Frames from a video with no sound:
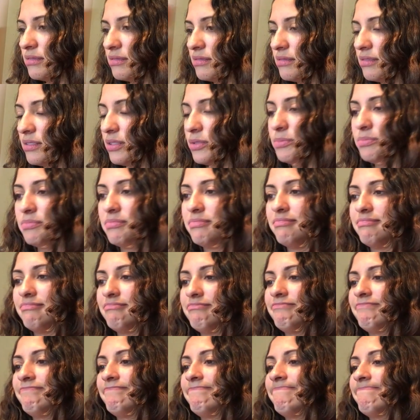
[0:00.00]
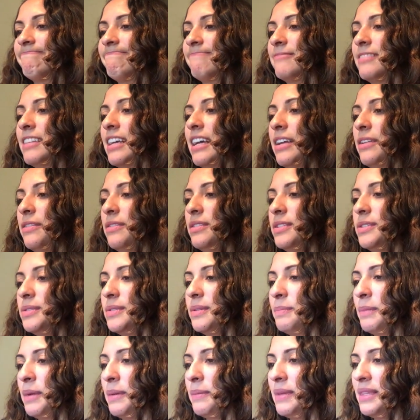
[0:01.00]
Nope. I don't
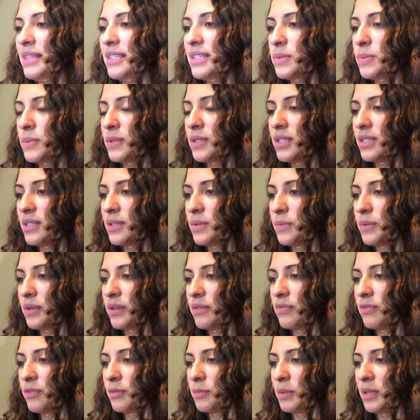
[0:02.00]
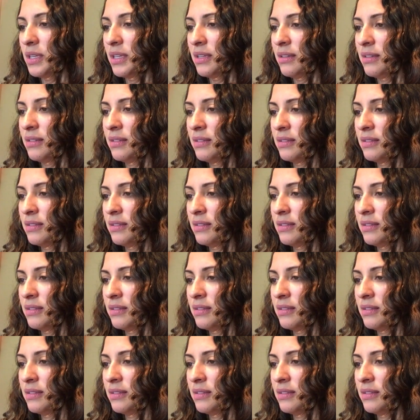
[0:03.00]
know, maybe this one doesn't work for me.